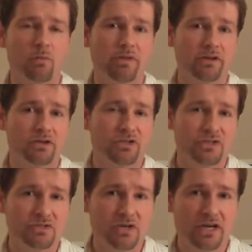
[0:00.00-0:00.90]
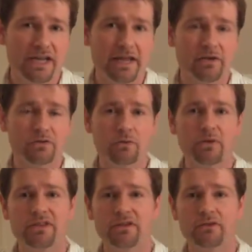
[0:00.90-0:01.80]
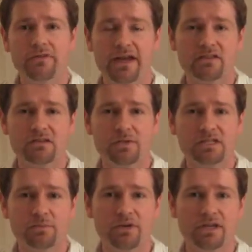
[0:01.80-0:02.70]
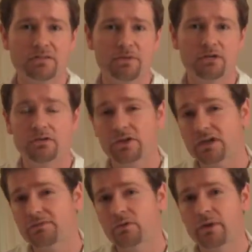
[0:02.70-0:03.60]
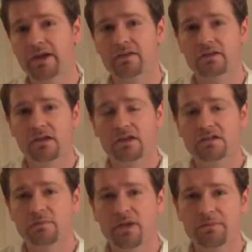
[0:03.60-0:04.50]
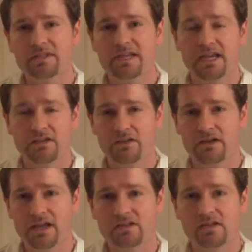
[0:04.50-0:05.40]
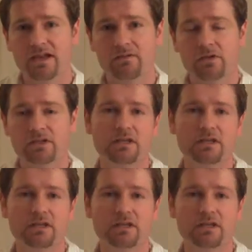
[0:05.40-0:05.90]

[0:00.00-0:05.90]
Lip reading: whether you're just starting out or whether you've had some experience but you're looking for ways to maybe take it to the next level.